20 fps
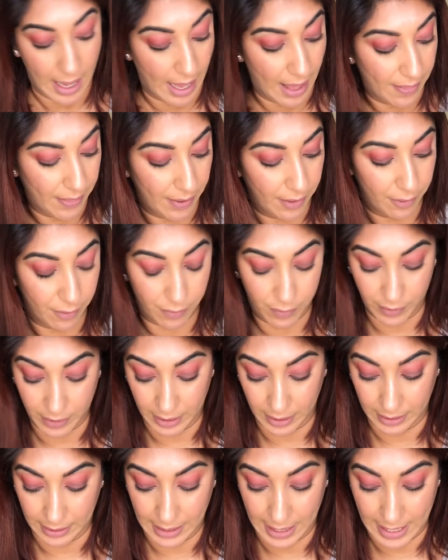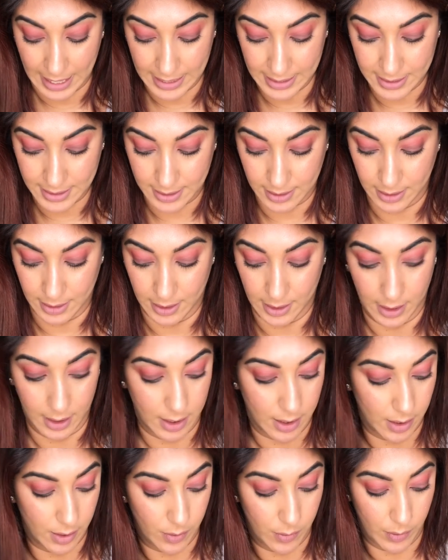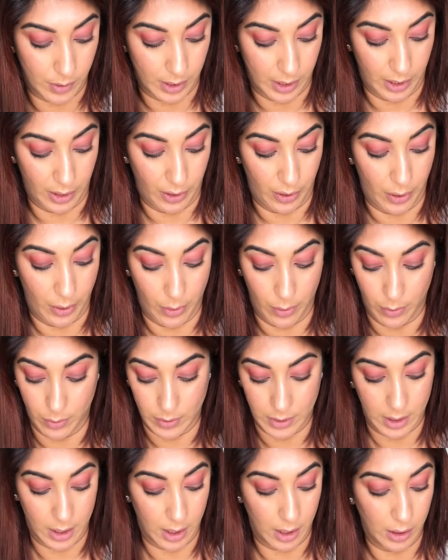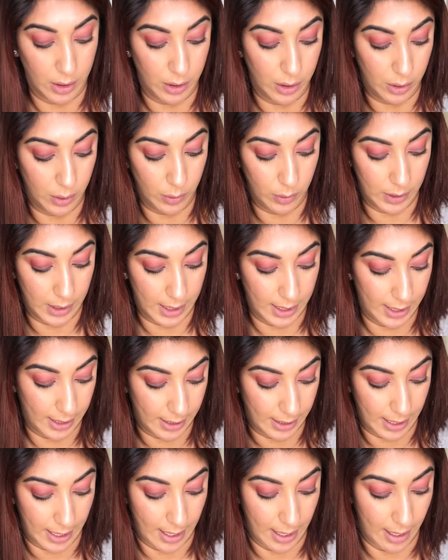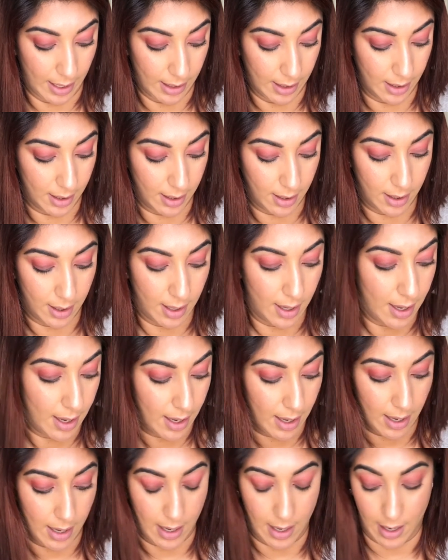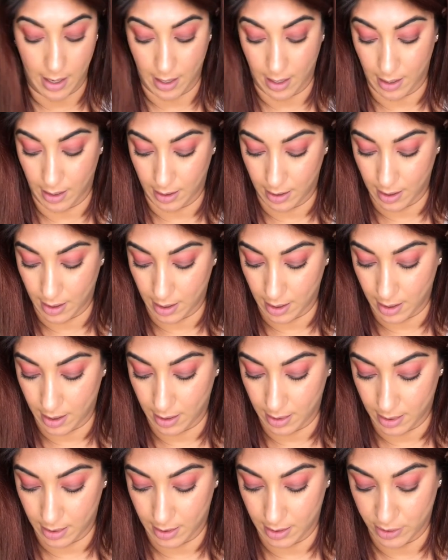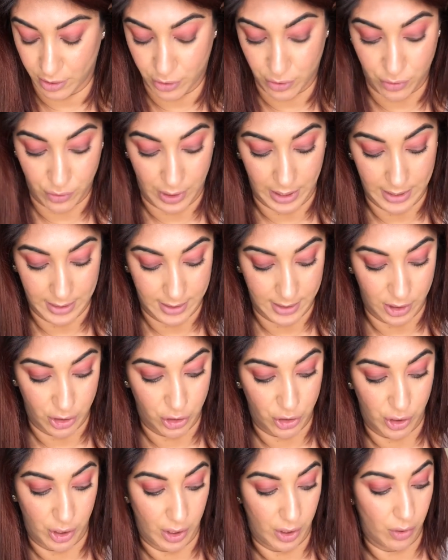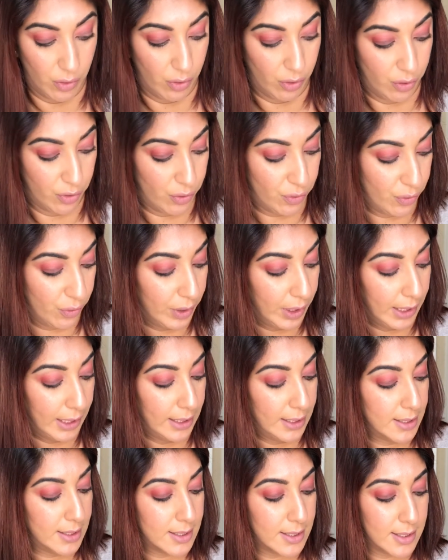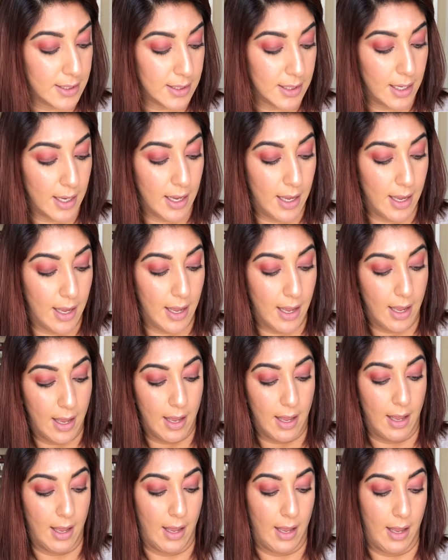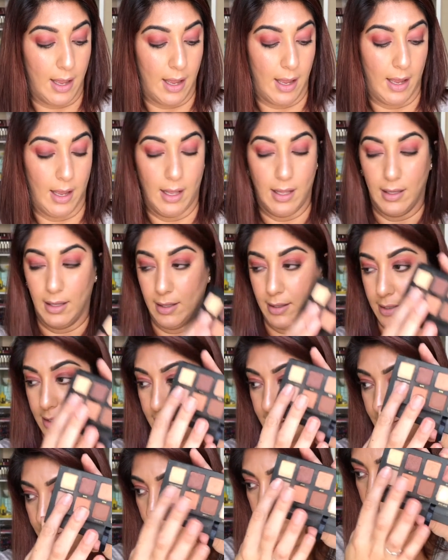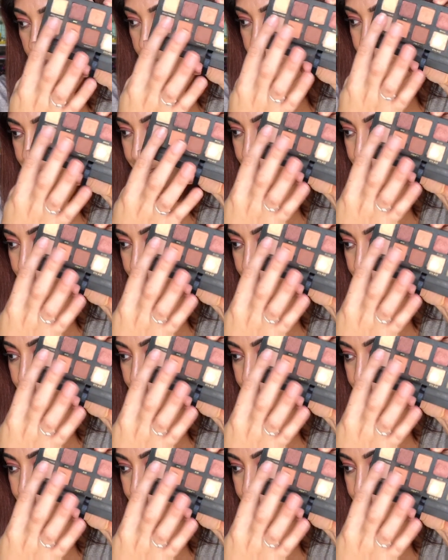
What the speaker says: And then for the last look, we're going to use Lula again in the transition or crease. And that's this one.